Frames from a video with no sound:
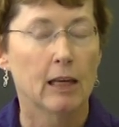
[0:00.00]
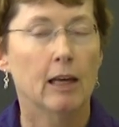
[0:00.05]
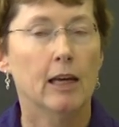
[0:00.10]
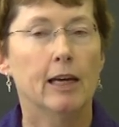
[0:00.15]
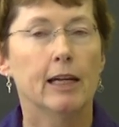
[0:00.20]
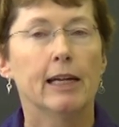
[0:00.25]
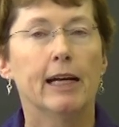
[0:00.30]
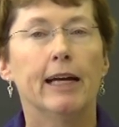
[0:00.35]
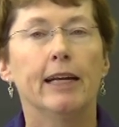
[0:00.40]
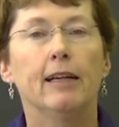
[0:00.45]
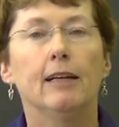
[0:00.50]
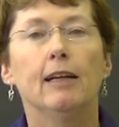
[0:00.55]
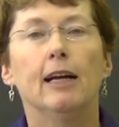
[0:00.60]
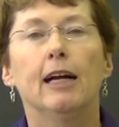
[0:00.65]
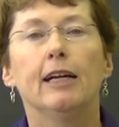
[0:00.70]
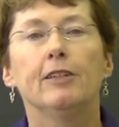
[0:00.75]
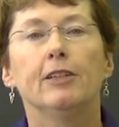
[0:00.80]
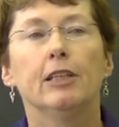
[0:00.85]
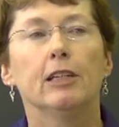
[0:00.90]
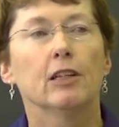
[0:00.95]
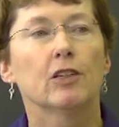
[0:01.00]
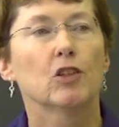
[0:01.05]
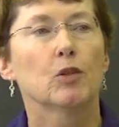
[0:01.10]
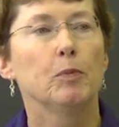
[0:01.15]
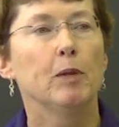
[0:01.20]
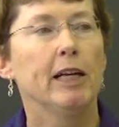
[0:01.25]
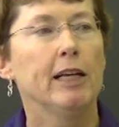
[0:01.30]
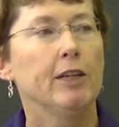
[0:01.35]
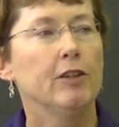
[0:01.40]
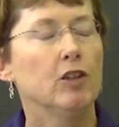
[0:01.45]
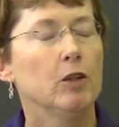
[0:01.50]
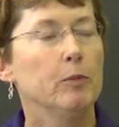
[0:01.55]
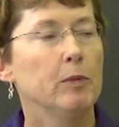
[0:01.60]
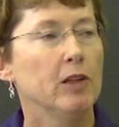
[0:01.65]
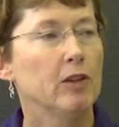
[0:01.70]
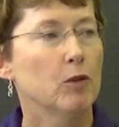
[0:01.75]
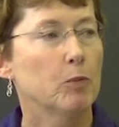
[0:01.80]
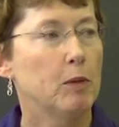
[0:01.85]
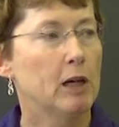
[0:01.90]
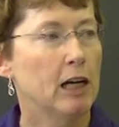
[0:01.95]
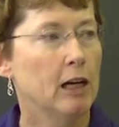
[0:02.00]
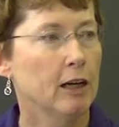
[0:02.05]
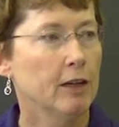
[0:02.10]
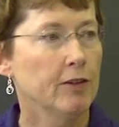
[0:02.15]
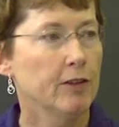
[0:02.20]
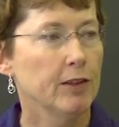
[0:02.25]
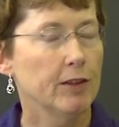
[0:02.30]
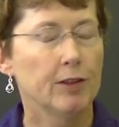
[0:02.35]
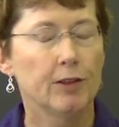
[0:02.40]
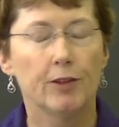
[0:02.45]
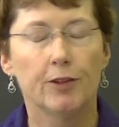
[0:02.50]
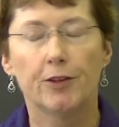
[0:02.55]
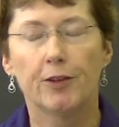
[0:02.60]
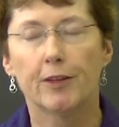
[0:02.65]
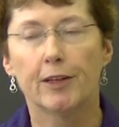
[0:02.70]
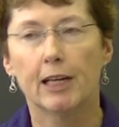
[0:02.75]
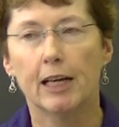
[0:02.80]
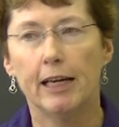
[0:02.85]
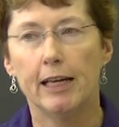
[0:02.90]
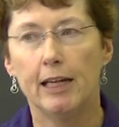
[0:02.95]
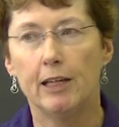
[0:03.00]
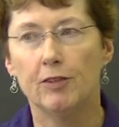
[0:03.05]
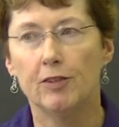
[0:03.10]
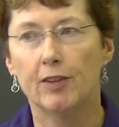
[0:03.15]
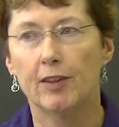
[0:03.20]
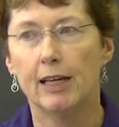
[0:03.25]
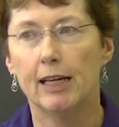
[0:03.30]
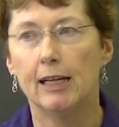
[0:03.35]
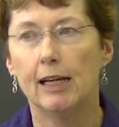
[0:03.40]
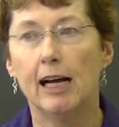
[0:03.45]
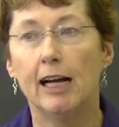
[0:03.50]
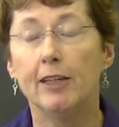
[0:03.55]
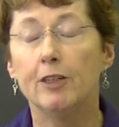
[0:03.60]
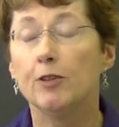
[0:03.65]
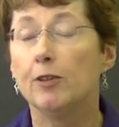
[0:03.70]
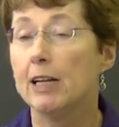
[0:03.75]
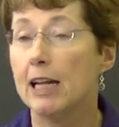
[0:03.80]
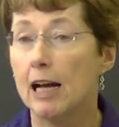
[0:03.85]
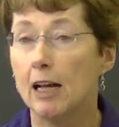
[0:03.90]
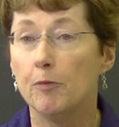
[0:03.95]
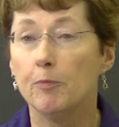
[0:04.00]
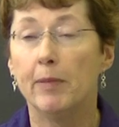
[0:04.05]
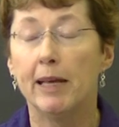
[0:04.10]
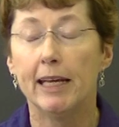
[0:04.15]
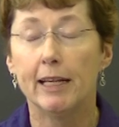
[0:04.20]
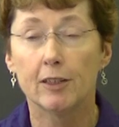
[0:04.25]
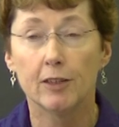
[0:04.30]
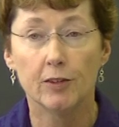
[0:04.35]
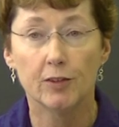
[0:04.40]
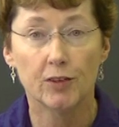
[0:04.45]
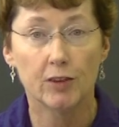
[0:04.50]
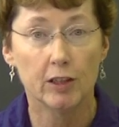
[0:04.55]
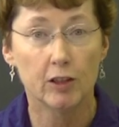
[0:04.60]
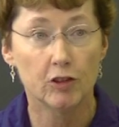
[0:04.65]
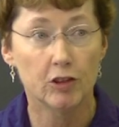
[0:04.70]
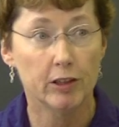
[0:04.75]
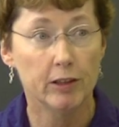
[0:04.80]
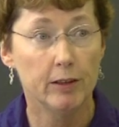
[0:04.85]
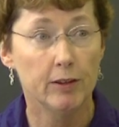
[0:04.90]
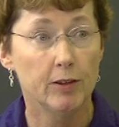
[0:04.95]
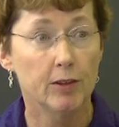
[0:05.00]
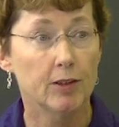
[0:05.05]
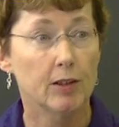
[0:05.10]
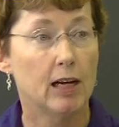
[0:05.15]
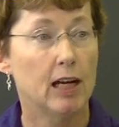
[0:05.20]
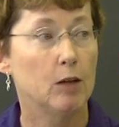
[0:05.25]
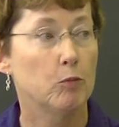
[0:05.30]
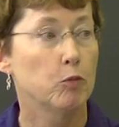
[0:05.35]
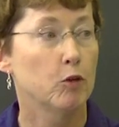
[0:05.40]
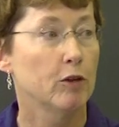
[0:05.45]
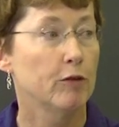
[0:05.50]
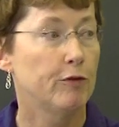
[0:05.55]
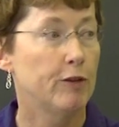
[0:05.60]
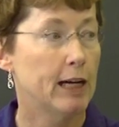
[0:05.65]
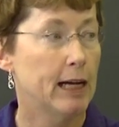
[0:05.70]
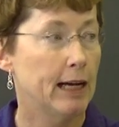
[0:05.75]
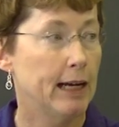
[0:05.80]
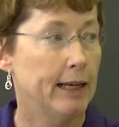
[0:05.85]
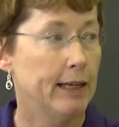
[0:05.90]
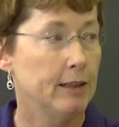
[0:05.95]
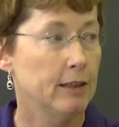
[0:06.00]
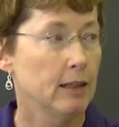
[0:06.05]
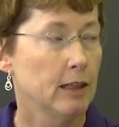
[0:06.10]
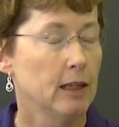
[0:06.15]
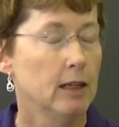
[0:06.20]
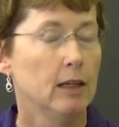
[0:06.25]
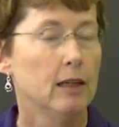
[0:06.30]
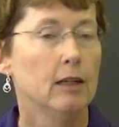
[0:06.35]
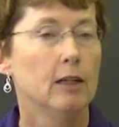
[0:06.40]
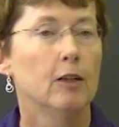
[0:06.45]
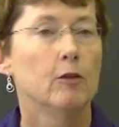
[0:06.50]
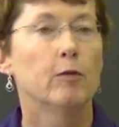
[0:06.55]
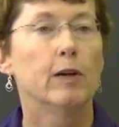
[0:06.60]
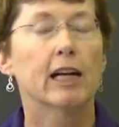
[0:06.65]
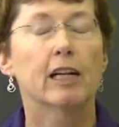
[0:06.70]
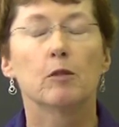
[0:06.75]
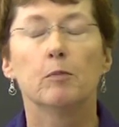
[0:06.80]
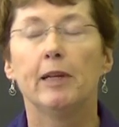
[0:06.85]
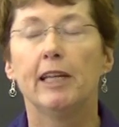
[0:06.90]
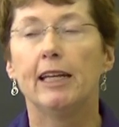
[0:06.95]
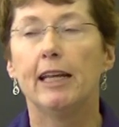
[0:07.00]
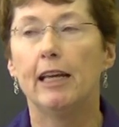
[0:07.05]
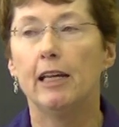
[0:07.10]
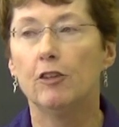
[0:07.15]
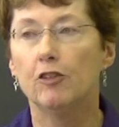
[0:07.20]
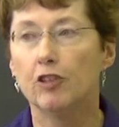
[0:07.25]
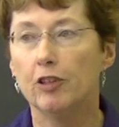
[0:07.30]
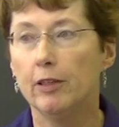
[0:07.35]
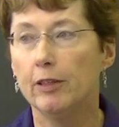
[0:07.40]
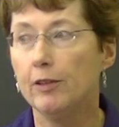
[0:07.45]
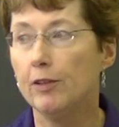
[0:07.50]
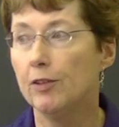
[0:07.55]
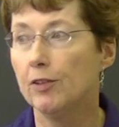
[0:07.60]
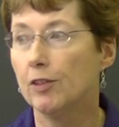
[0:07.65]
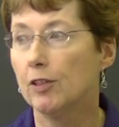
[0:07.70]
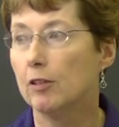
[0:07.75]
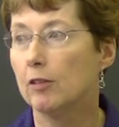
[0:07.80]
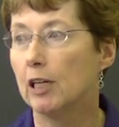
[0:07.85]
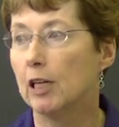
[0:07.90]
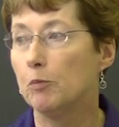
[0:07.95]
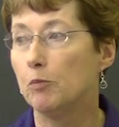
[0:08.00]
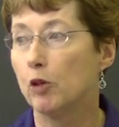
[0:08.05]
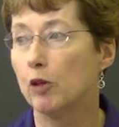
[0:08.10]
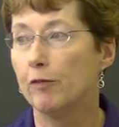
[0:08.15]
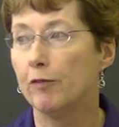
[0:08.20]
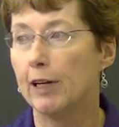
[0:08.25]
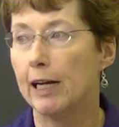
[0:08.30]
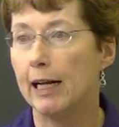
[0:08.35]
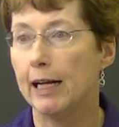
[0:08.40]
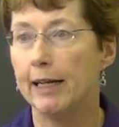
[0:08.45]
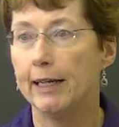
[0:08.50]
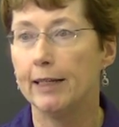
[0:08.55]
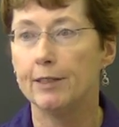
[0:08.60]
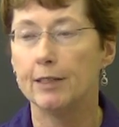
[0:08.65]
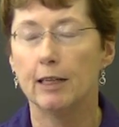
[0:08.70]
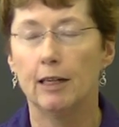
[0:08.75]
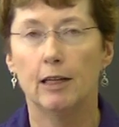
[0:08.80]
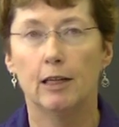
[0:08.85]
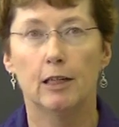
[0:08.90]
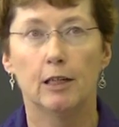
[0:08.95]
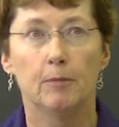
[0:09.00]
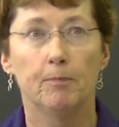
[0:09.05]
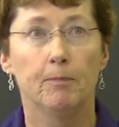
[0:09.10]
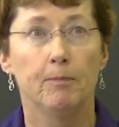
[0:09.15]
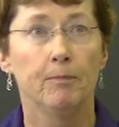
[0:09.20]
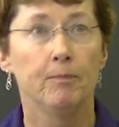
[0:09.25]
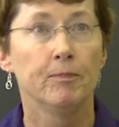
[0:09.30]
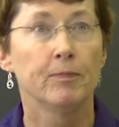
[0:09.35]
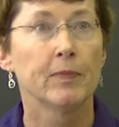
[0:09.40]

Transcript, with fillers: and I, I did explain to Ms. Barnes, this is the case, that I do not make decisions. I provide recommendations or I provide um,